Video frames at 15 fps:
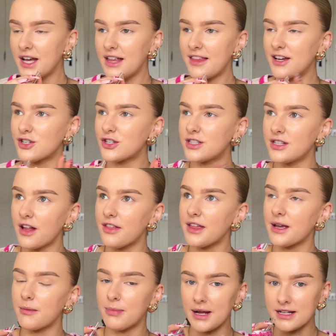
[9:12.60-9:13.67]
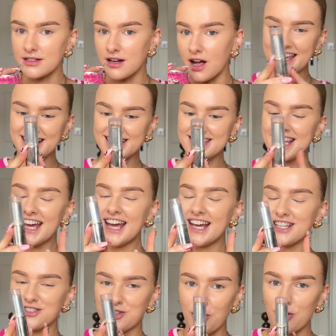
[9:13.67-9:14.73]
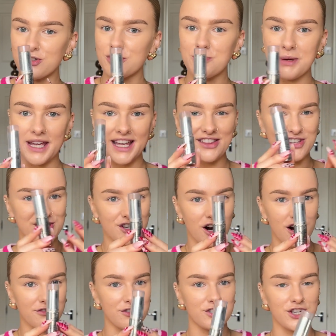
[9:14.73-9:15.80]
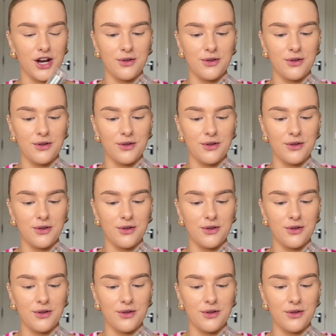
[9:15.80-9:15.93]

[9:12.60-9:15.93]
There's just nothing better. This has got to be the star of the show.